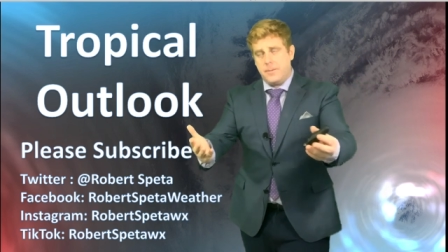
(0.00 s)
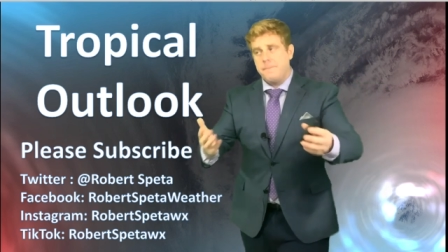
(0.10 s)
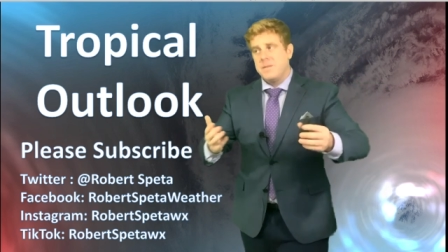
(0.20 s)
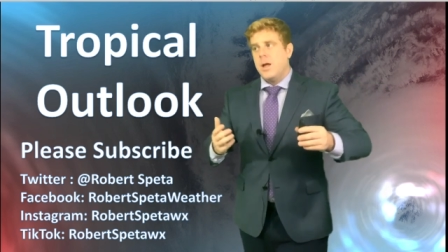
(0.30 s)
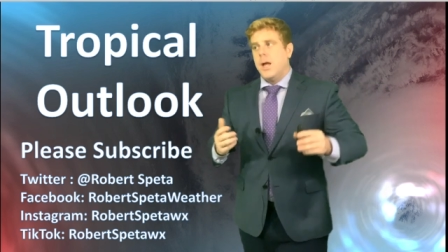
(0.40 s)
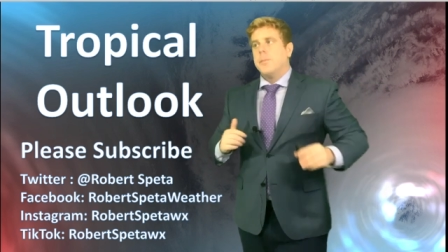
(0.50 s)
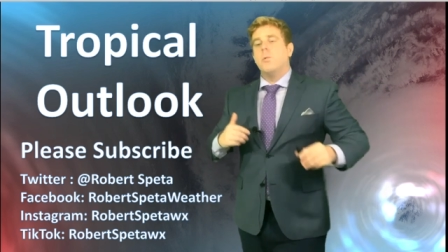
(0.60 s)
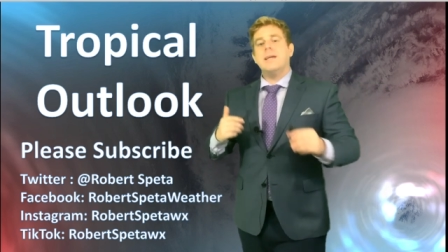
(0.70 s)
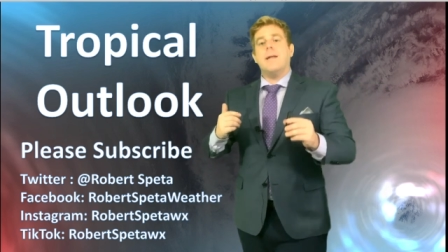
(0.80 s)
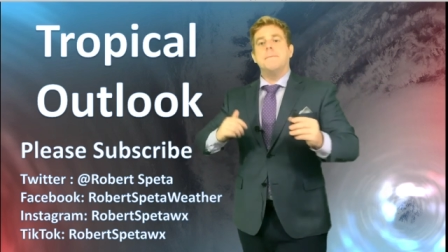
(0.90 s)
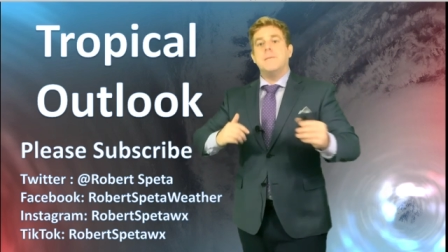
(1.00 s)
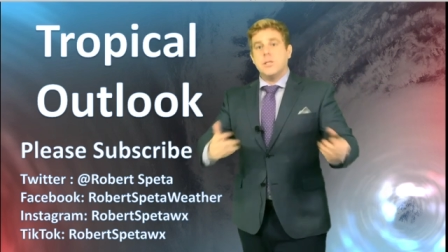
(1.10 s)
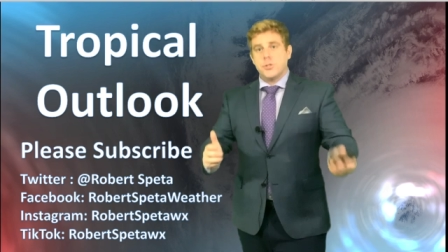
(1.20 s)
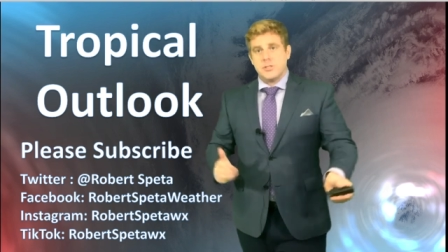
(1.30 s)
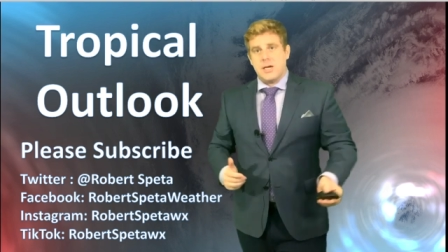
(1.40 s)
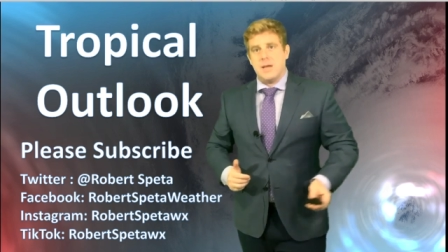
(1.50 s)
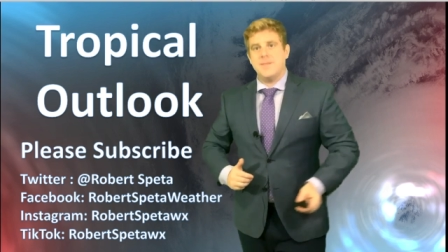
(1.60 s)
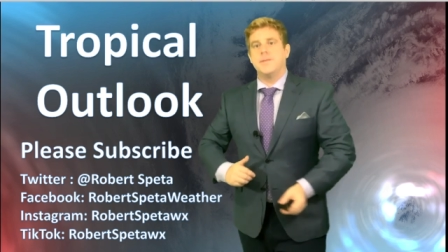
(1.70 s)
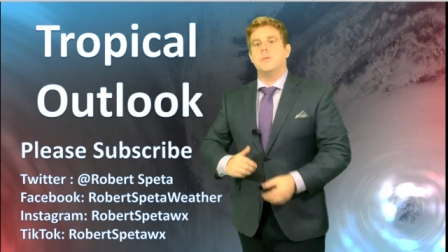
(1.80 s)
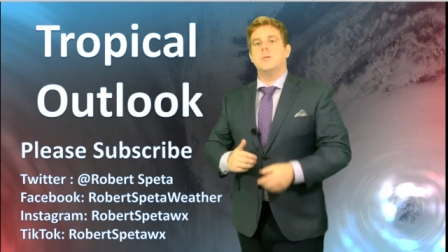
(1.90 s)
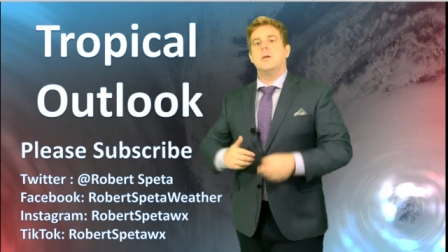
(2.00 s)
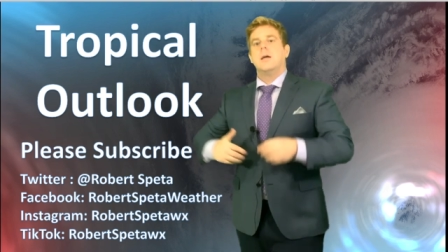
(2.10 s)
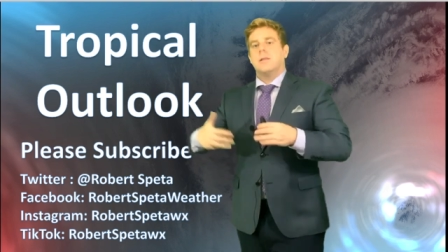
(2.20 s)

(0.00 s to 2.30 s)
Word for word: but when we got a major typhoon,